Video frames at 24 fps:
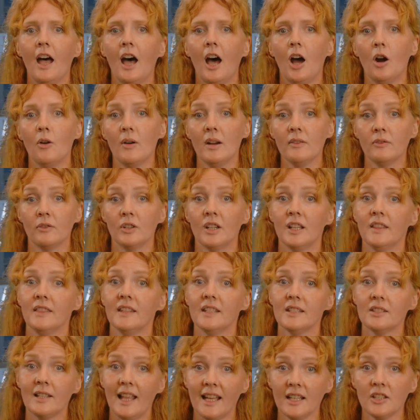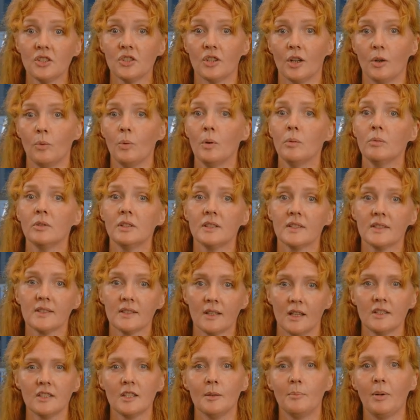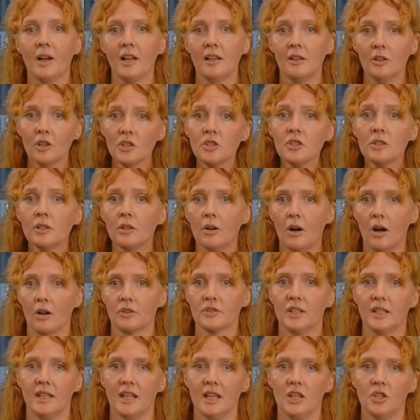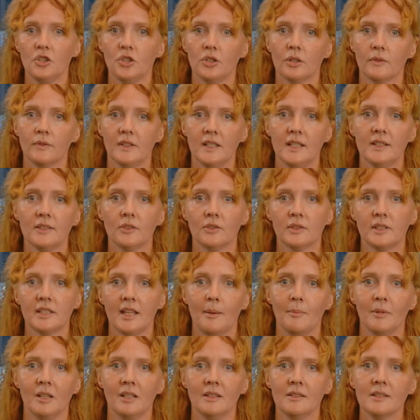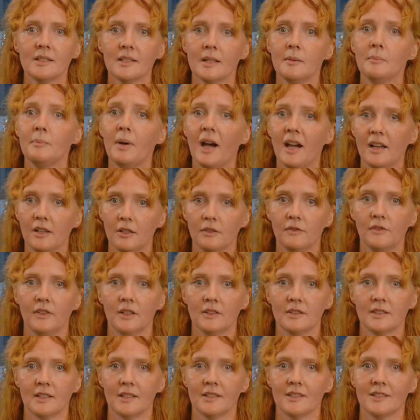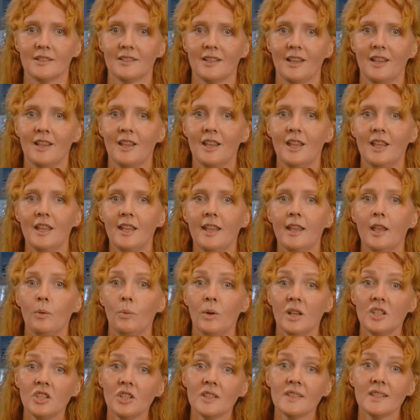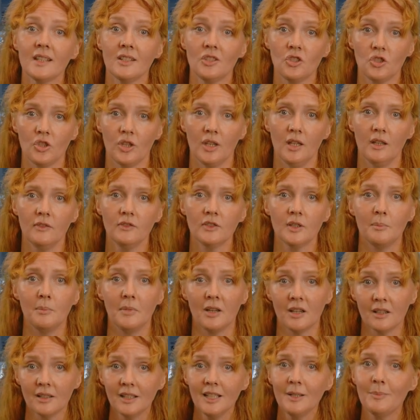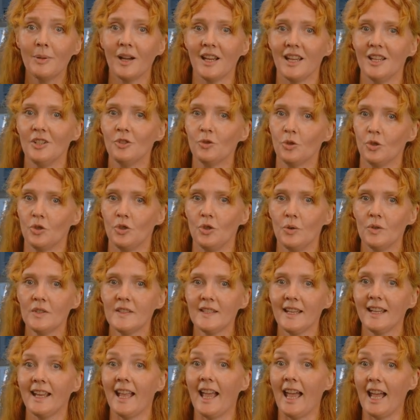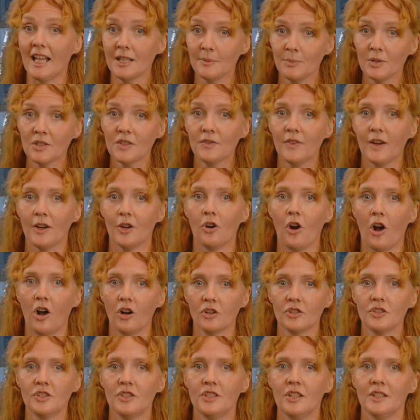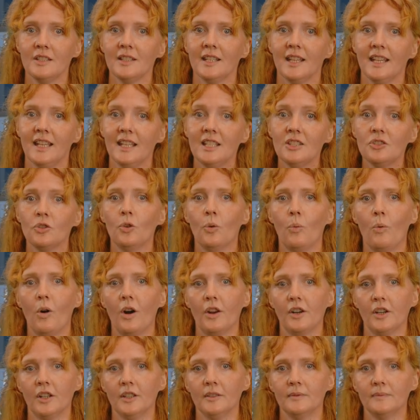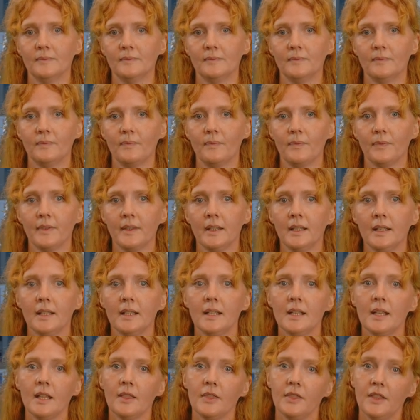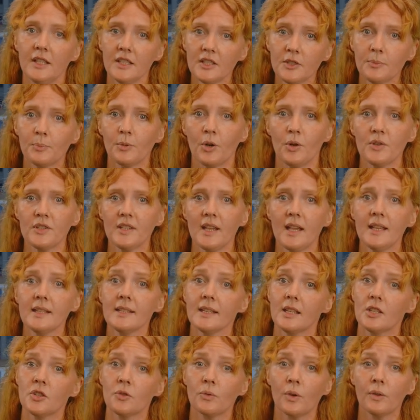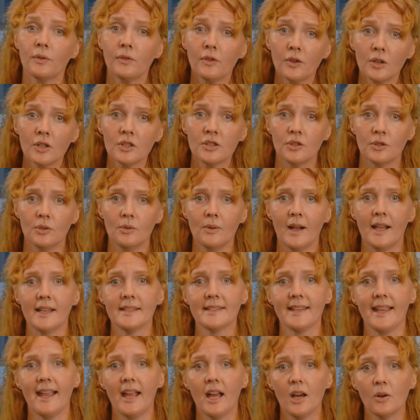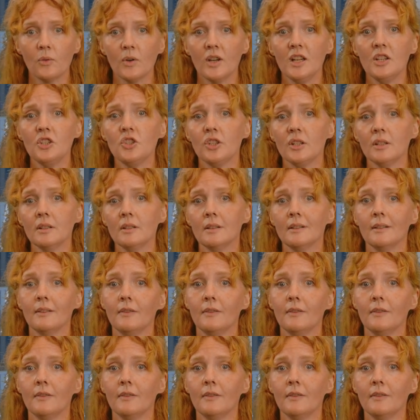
However, in this lecture, we will discuss the biological oxidation of these contaminants in biofilters, which is achieved merely by introducing atmospheric oxygen into the water. This process is referred to as aeration